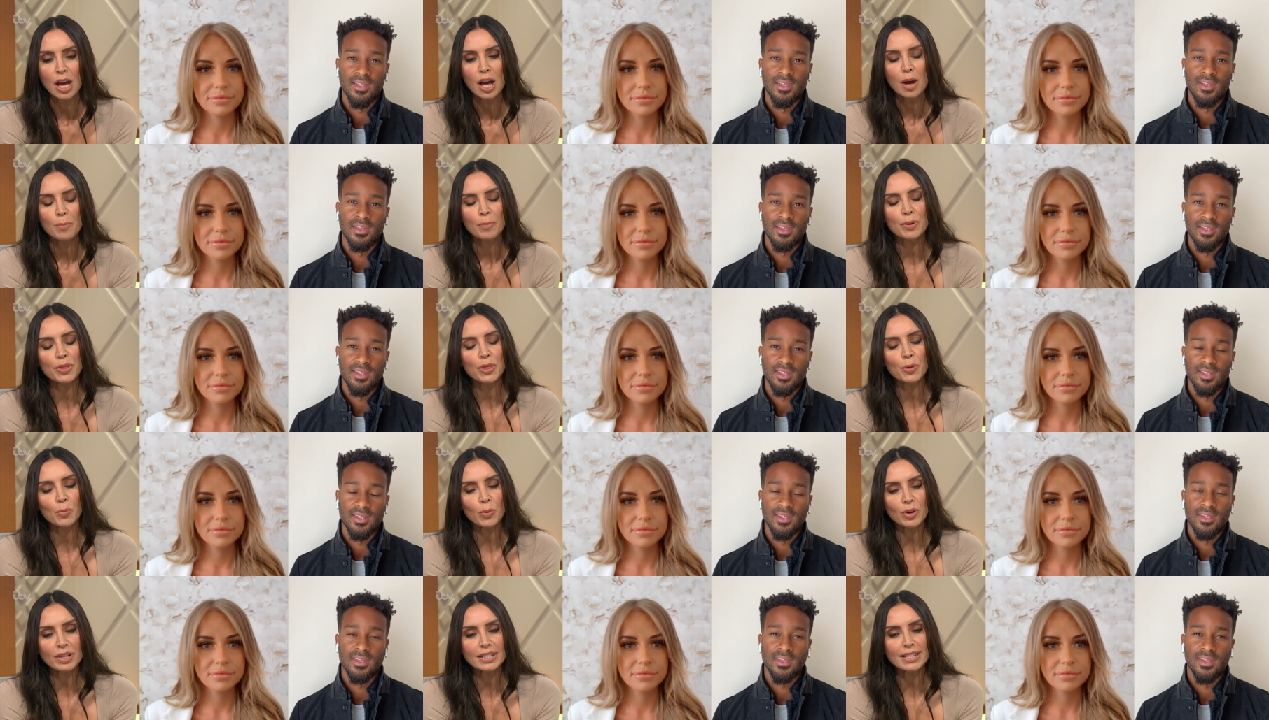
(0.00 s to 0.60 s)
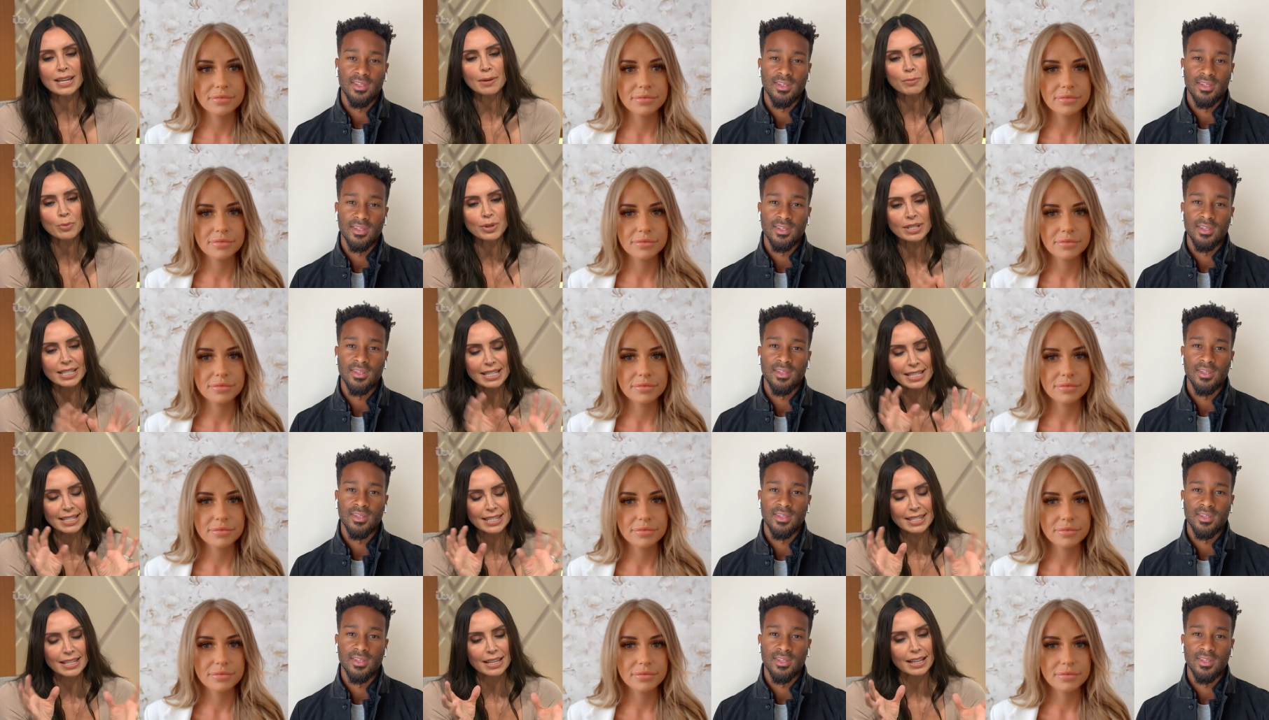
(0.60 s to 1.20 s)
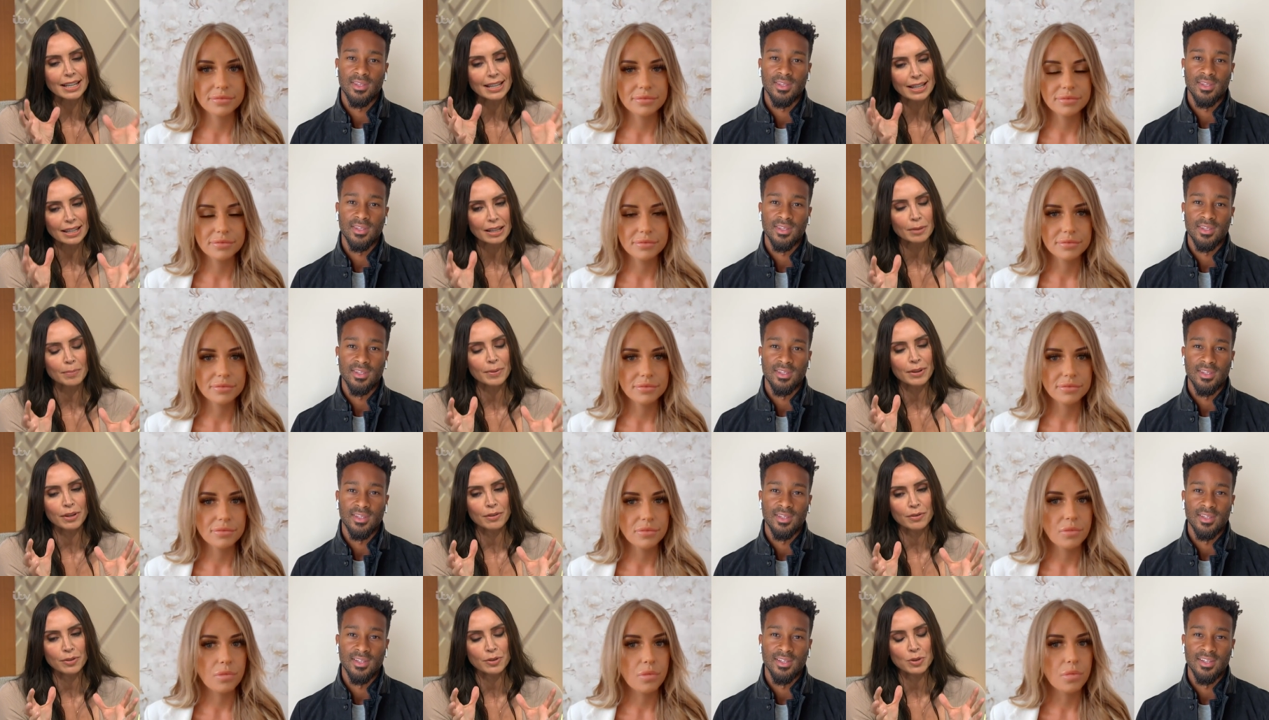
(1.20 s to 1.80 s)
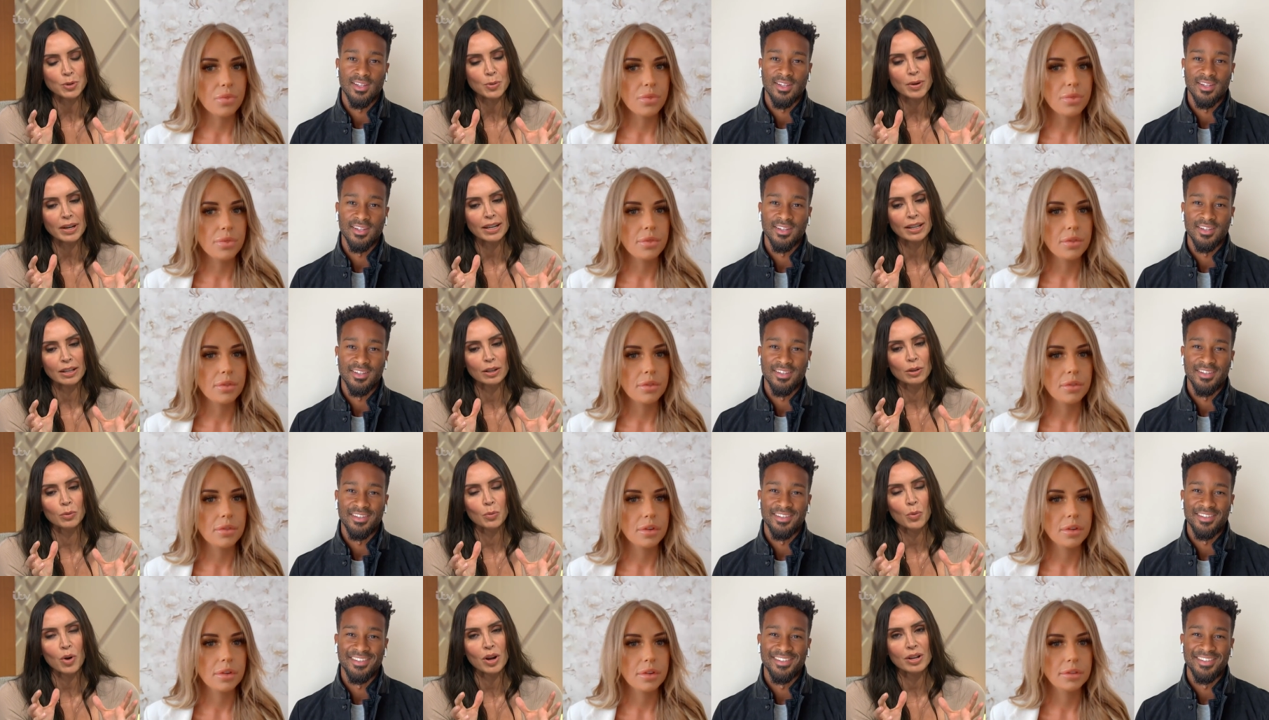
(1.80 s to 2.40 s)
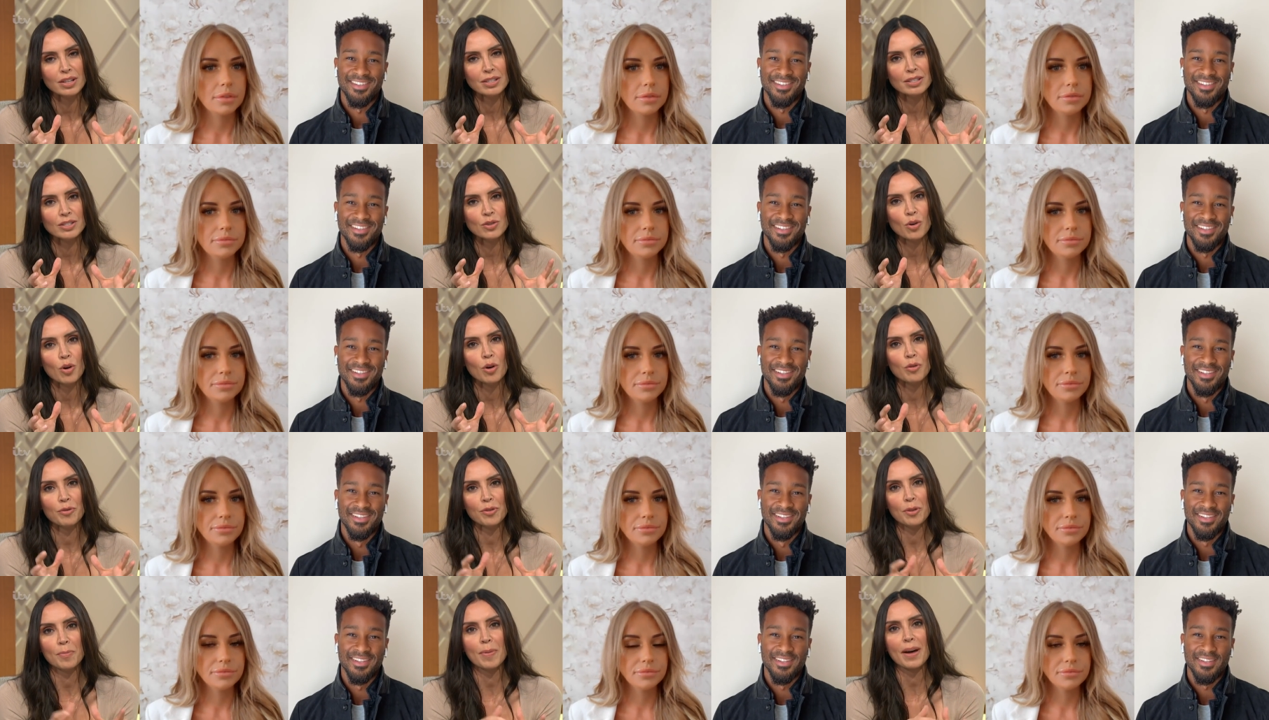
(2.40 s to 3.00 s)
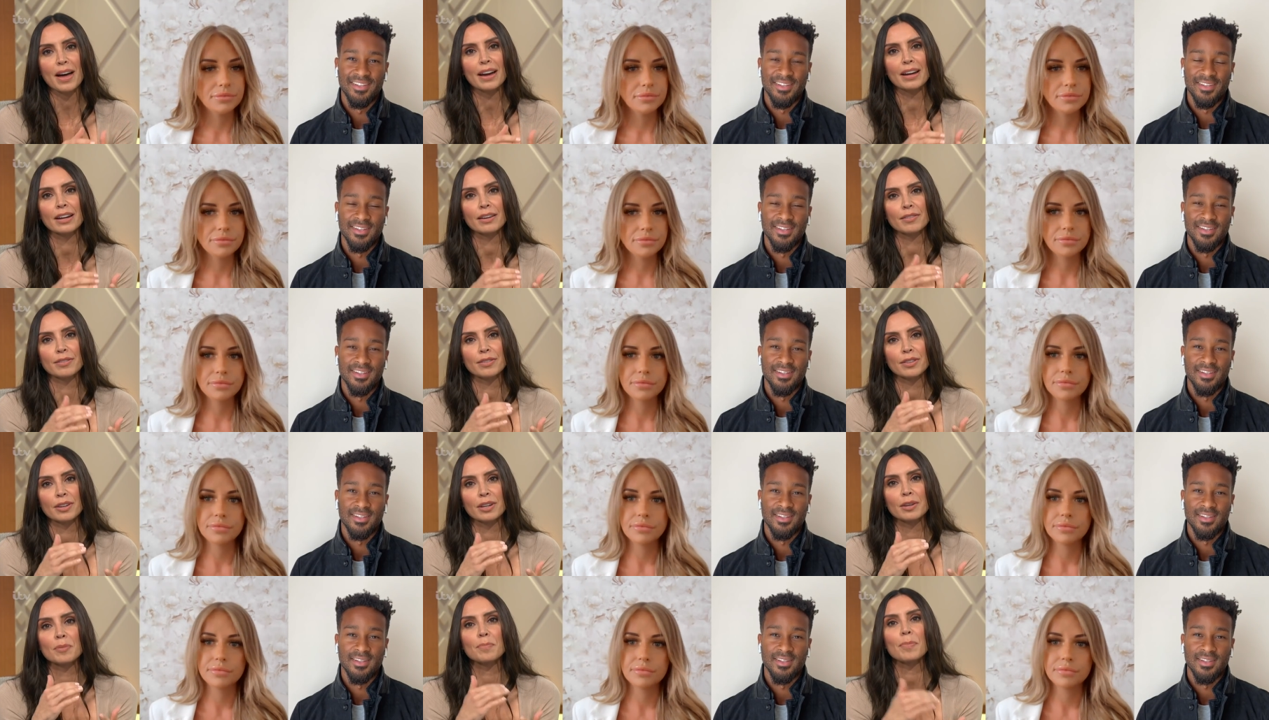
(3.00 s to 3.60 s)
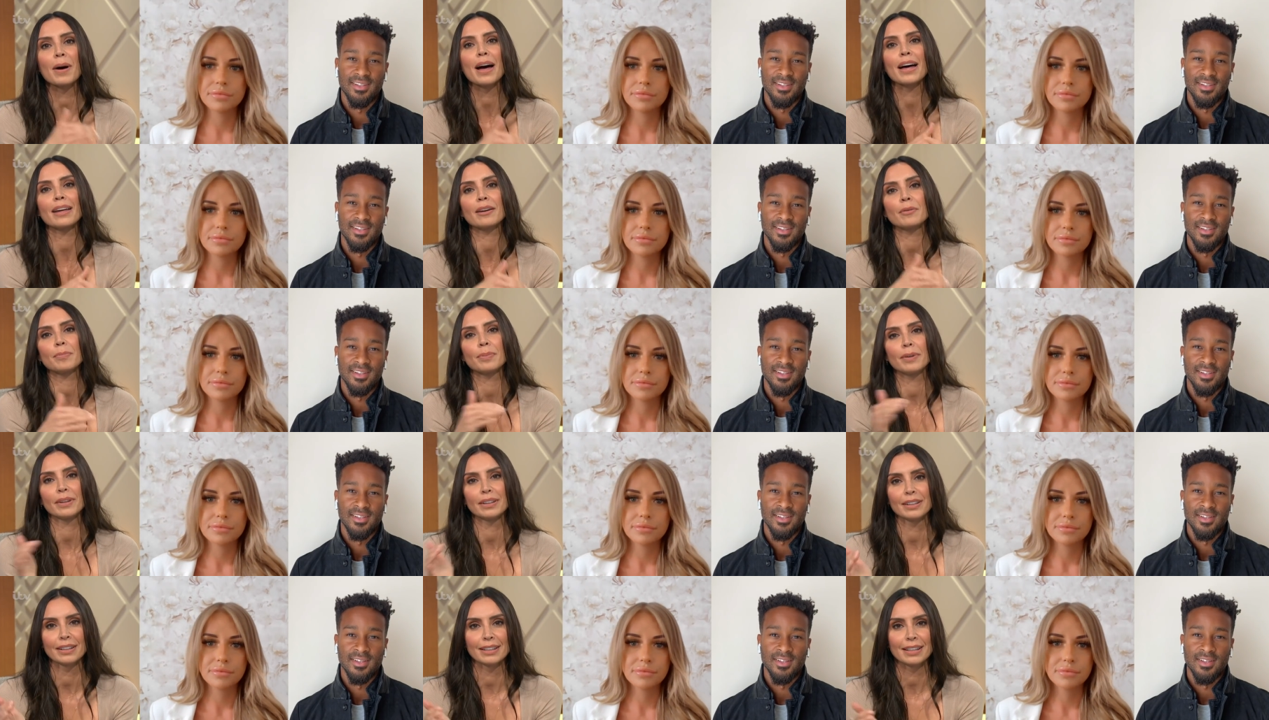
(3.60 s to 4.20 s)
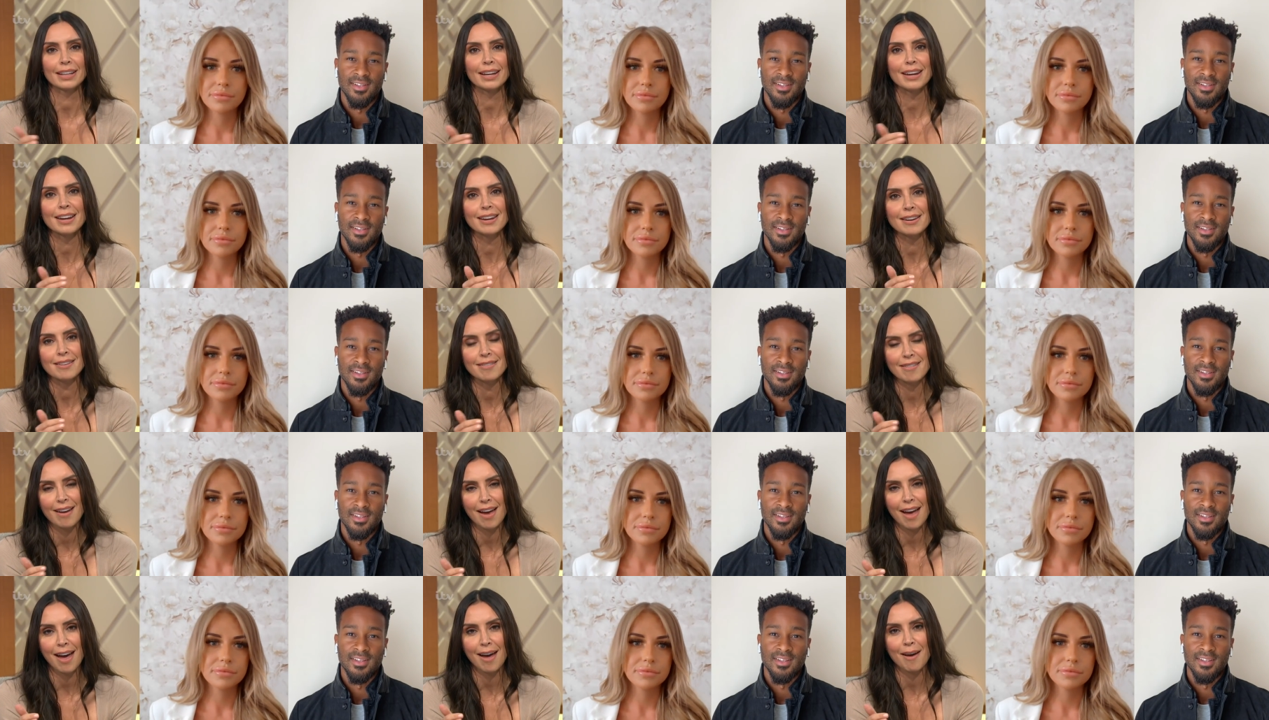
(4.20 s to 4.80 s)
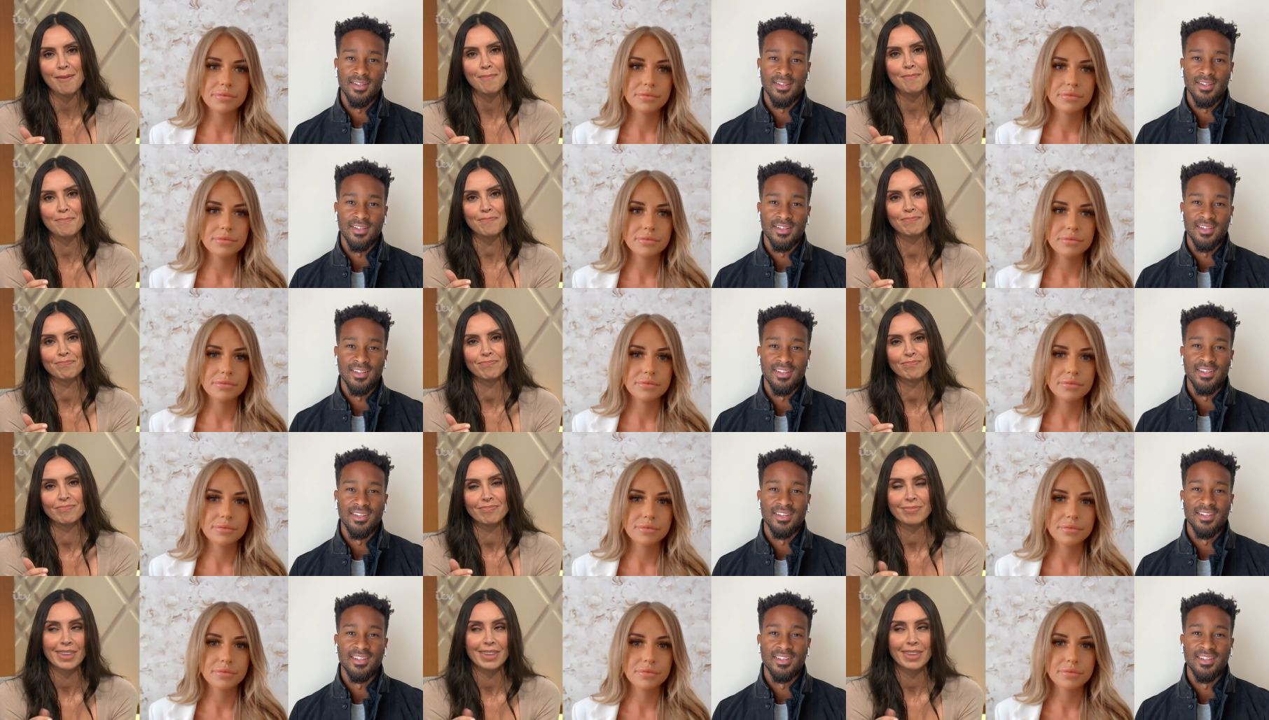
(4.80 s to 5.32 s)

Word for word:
Speaker 1: But the one time we did see a little bit of a twinkle was off the back of the compatibility um,